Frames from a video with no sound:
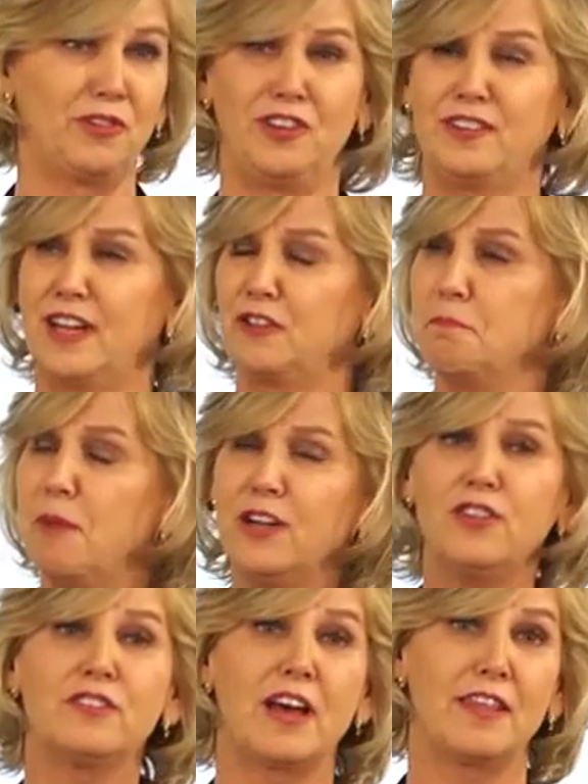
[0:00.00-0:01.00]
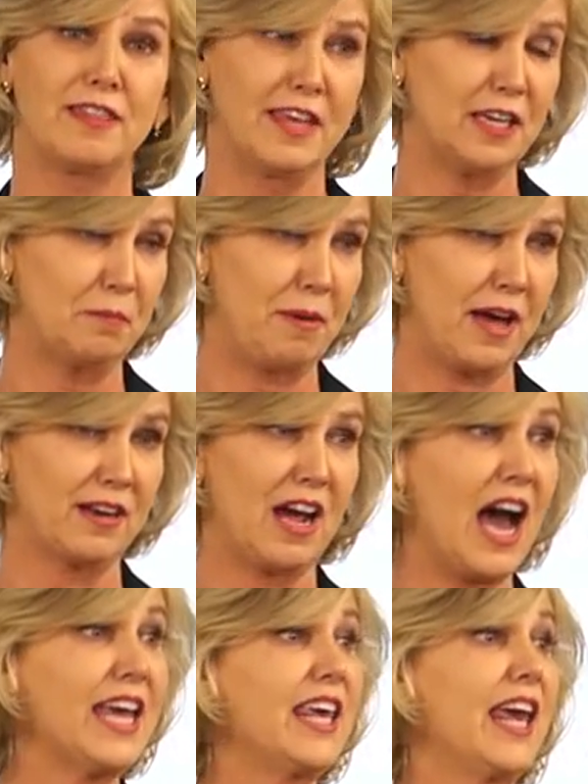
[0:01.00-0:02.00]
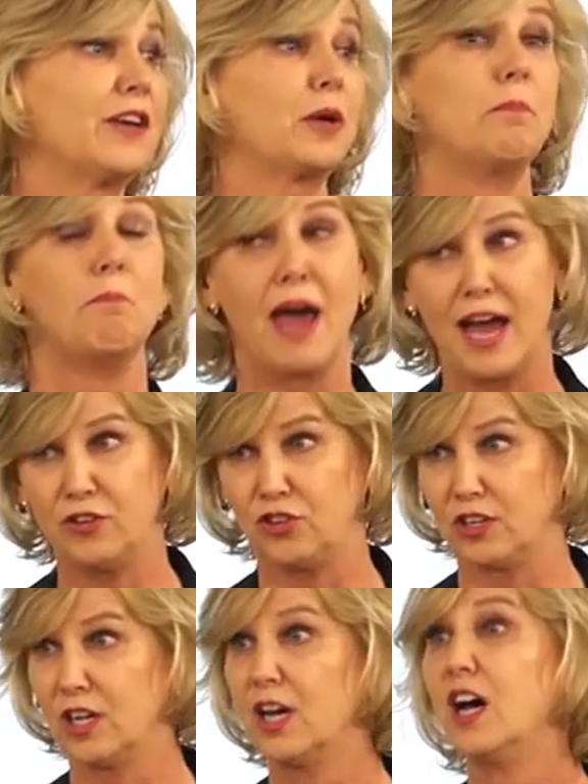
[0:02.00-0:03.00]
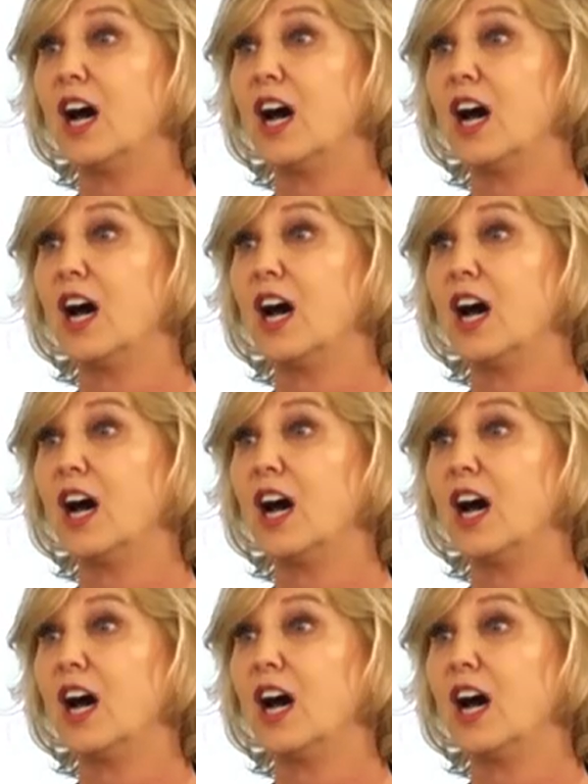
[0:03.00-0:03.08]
she said, "As much as I think about it, I can't imagine